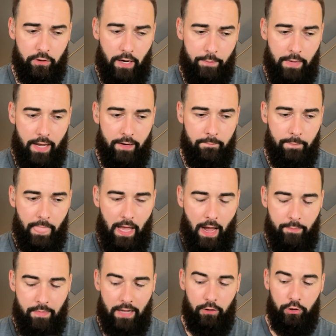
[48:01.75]
I'm not,
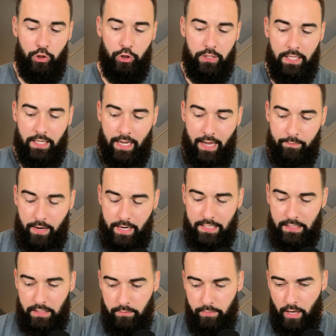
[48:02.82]
I'm not looking at my
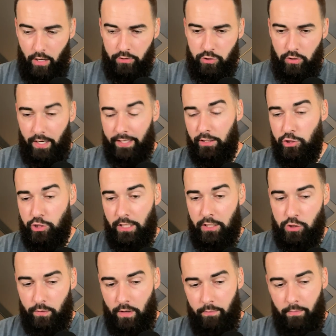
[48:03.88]
email so that I can change
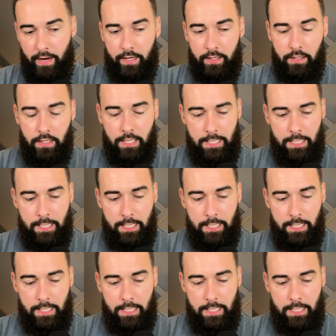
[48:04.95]
around my